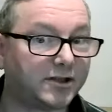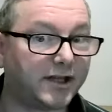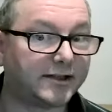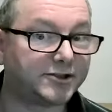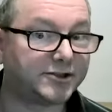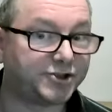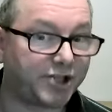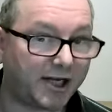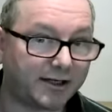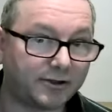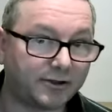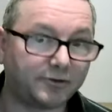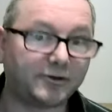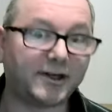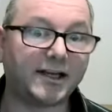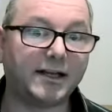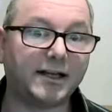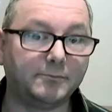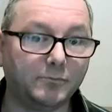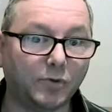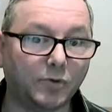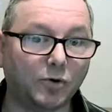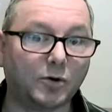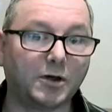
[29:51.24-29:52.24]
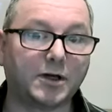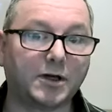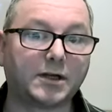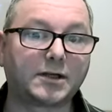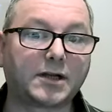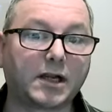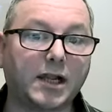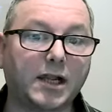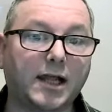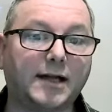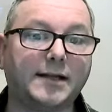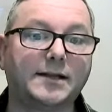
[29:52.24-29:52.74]
and generate more
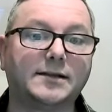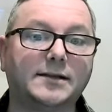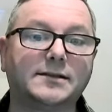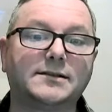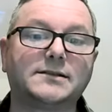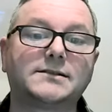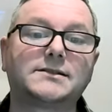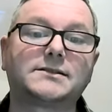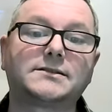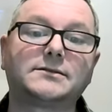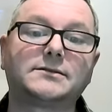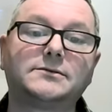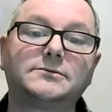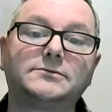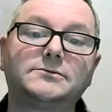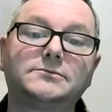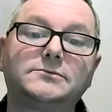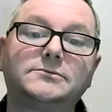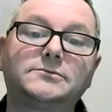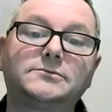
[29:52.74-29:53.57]
clients?